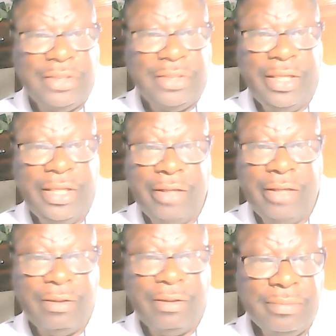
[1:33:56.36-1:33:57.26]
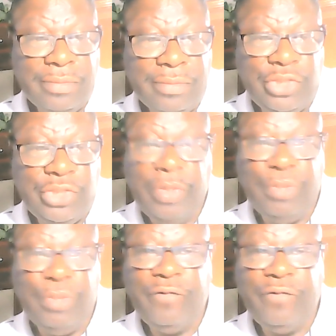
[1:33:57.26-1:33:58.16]
We can sit here
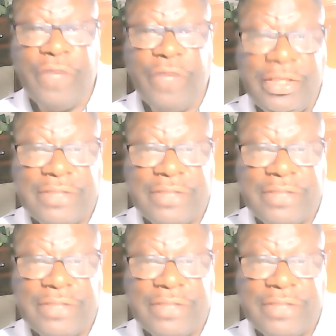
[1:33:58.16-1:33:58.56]
till we're